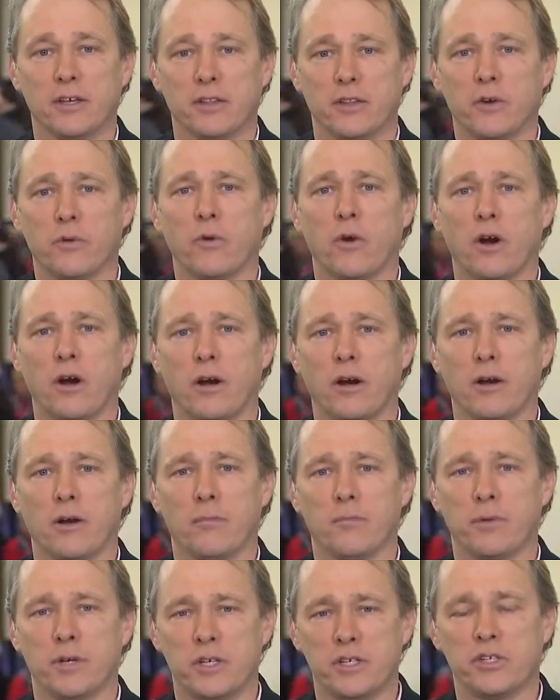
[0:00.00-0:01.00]
There are
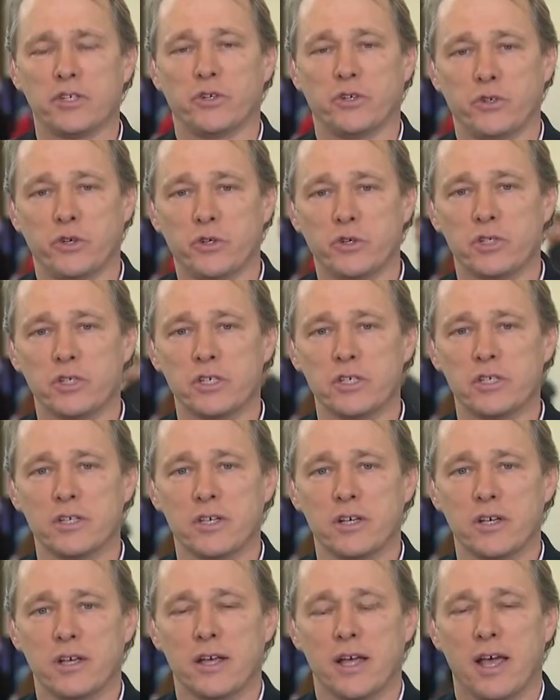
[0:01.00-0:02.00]
medicinal uses,
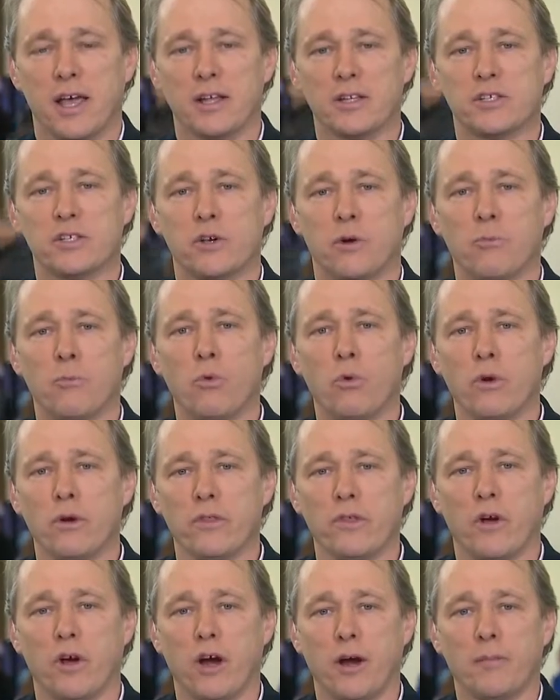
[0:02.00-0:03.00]
and so more
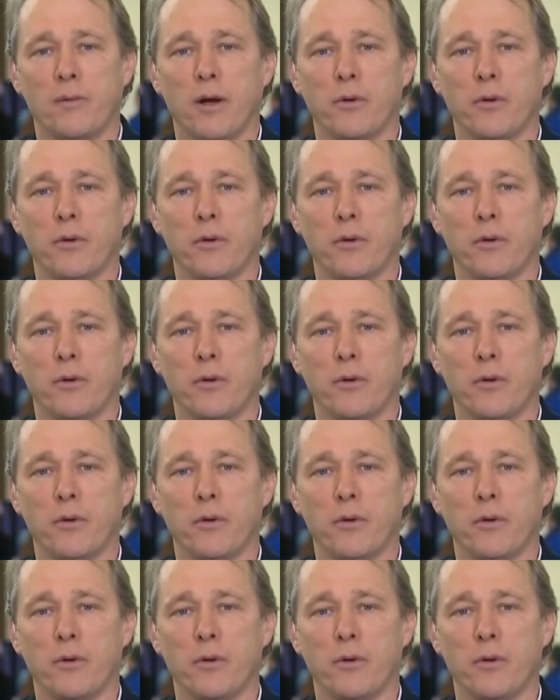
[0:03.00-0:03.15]
of the harm,